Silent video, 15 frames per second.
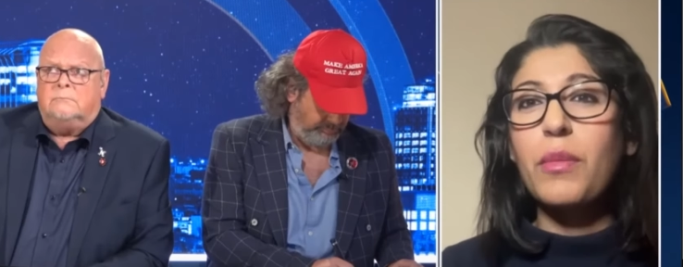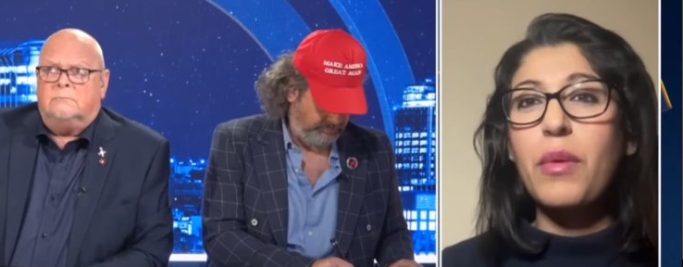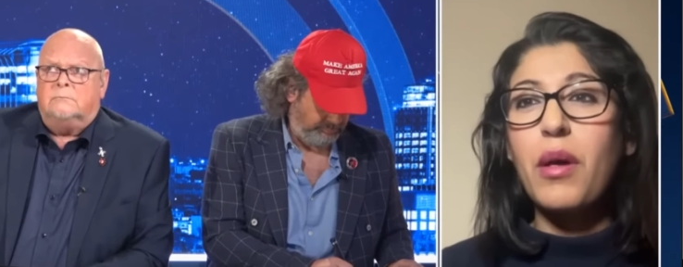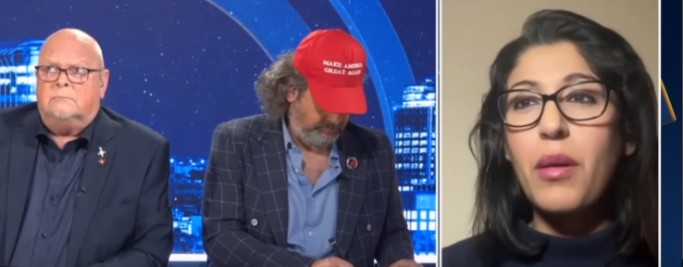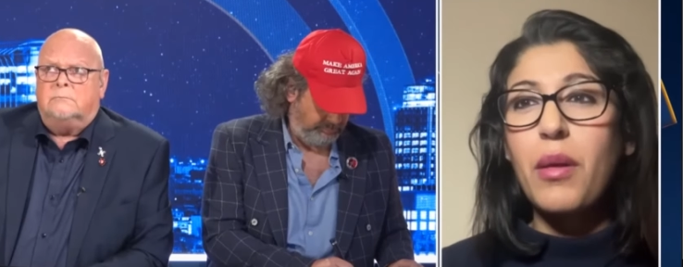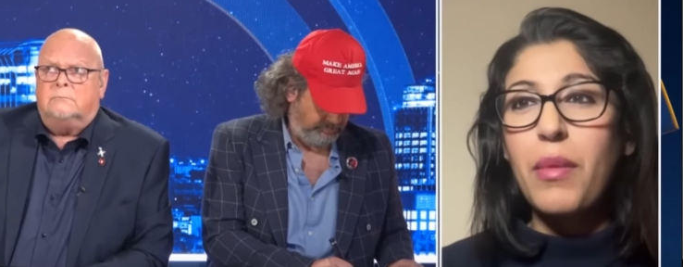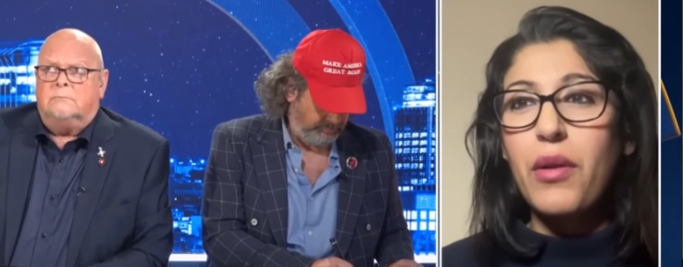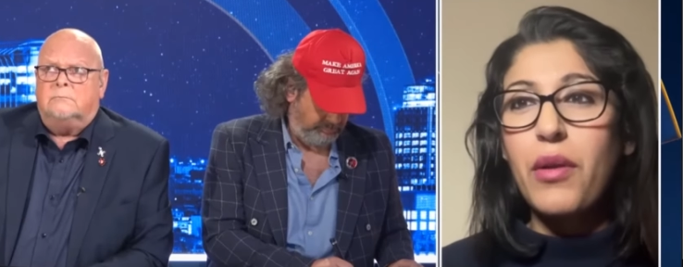Speaker 1: about
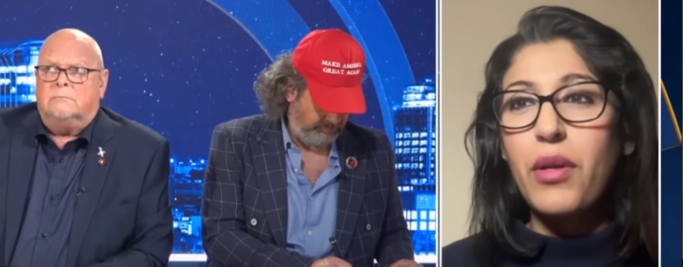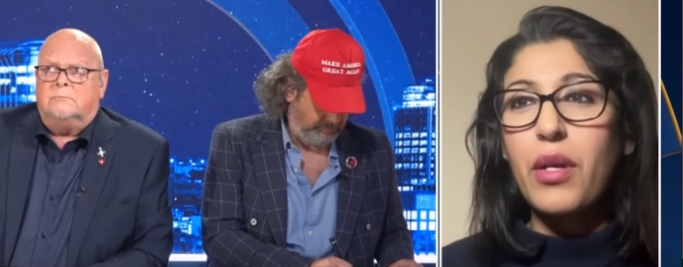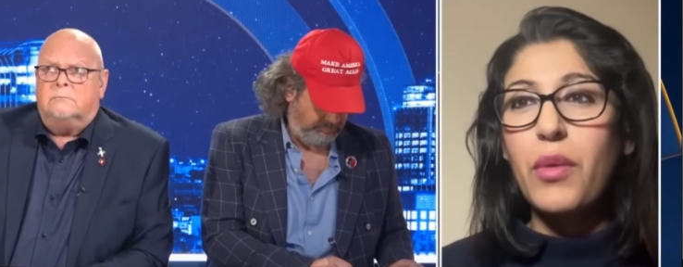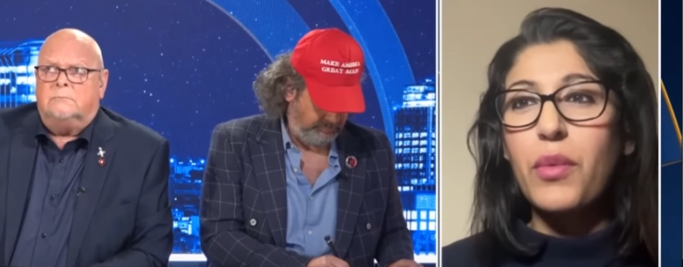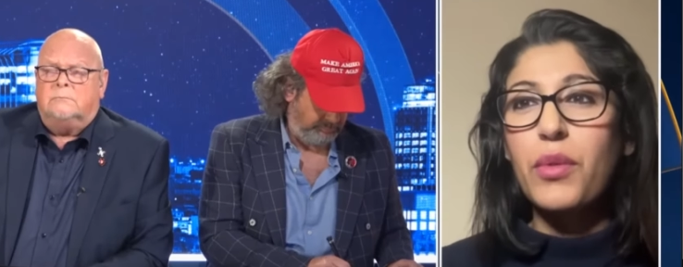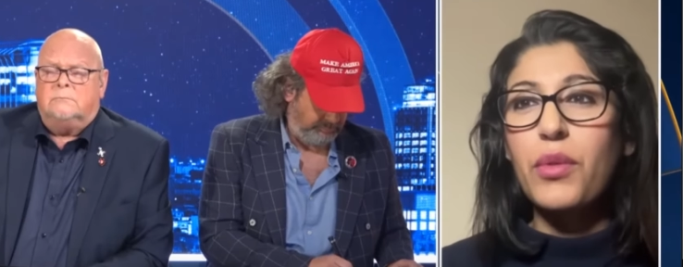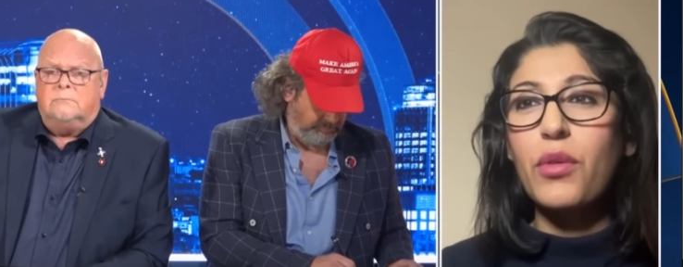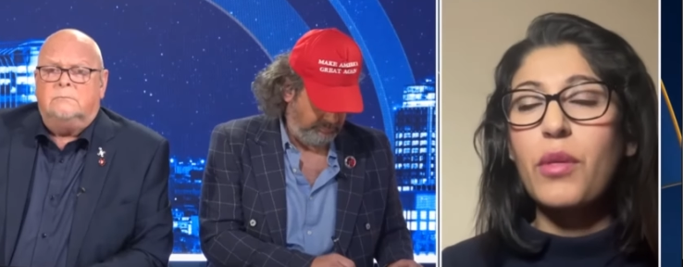America, we're
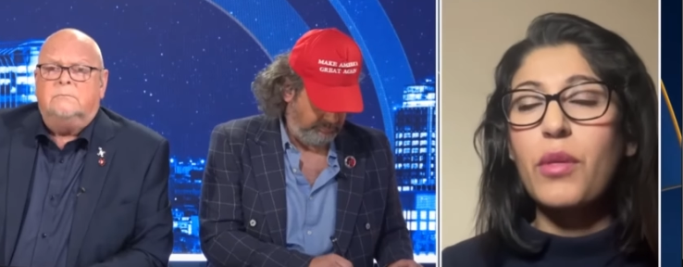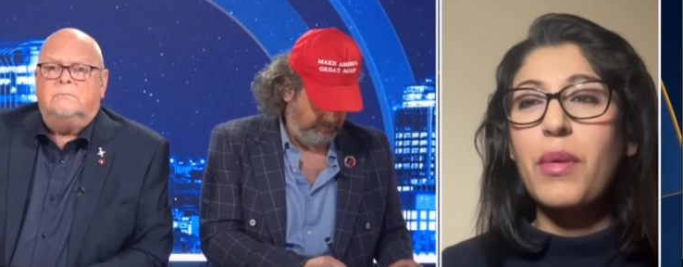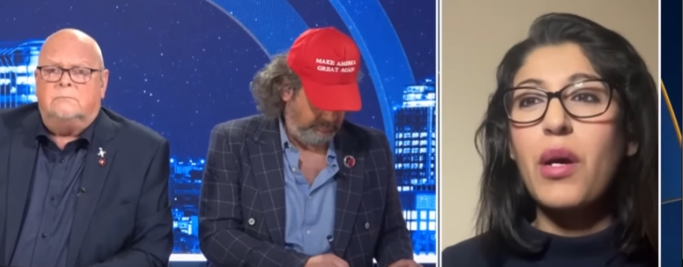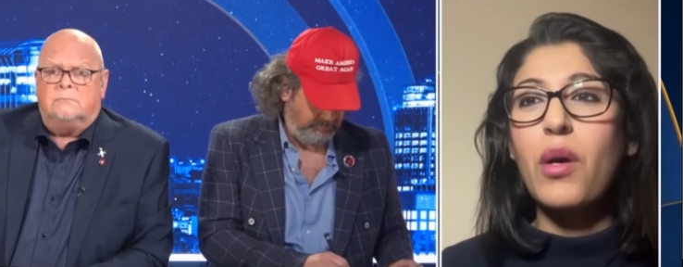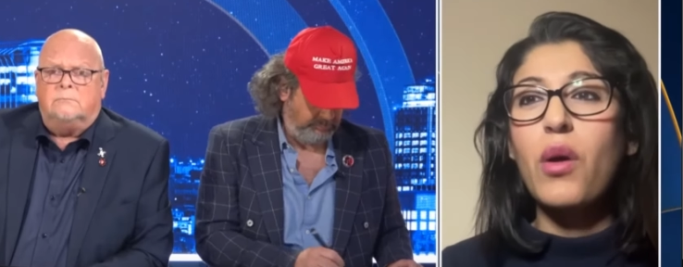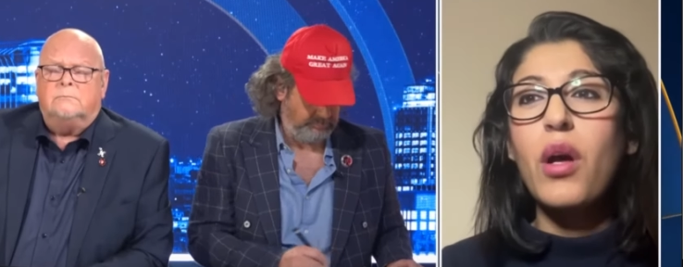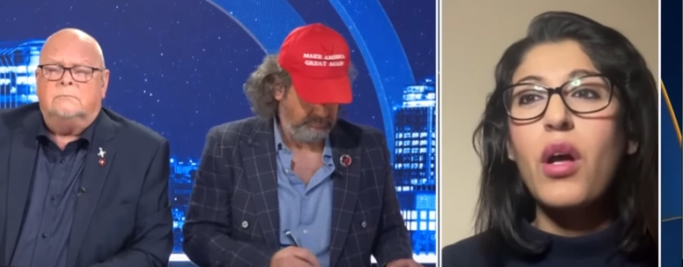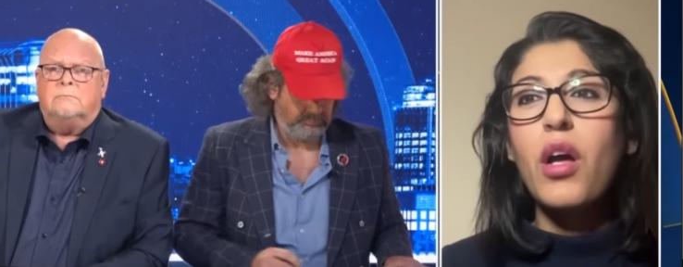talking
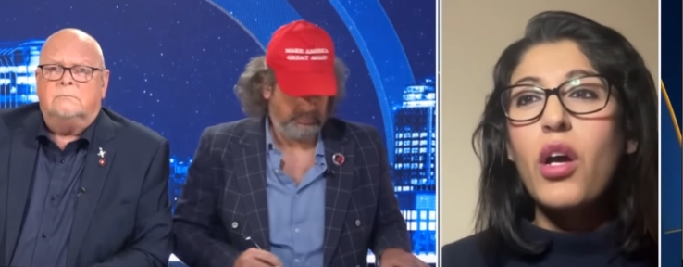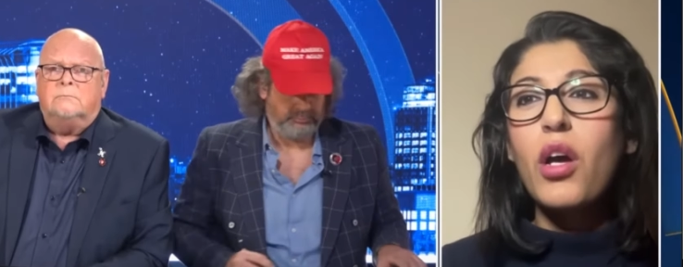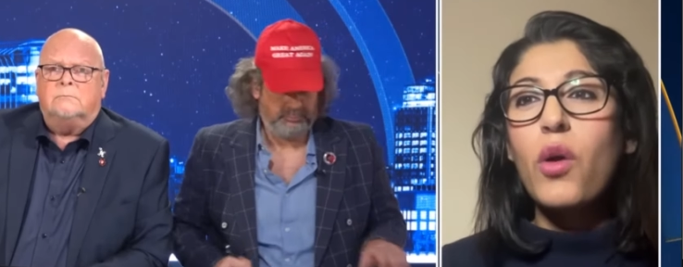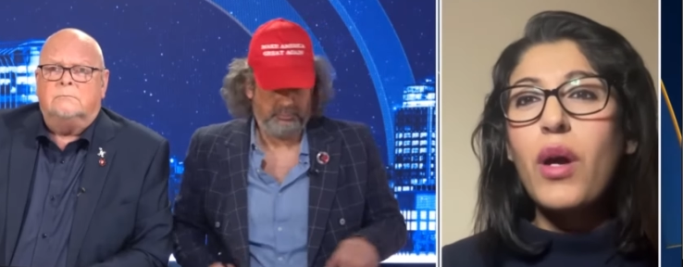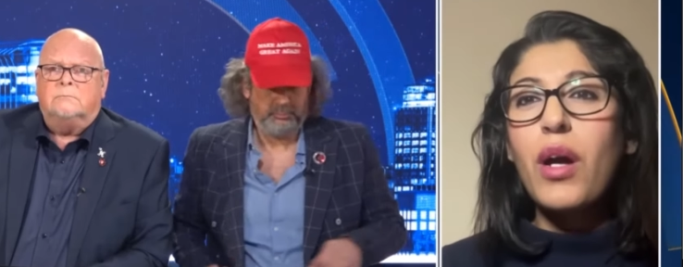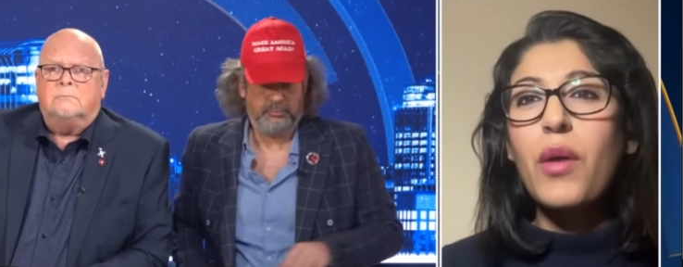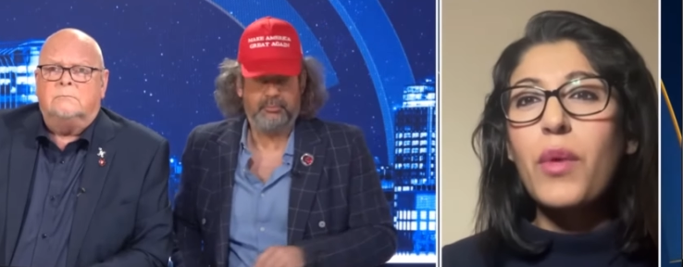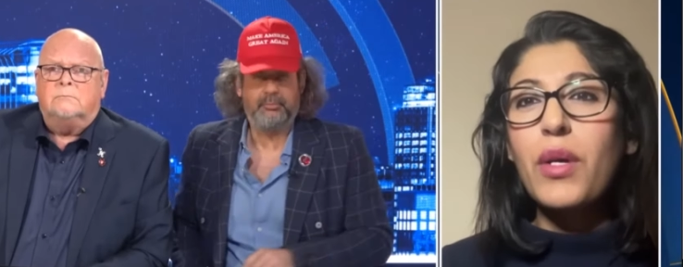about quite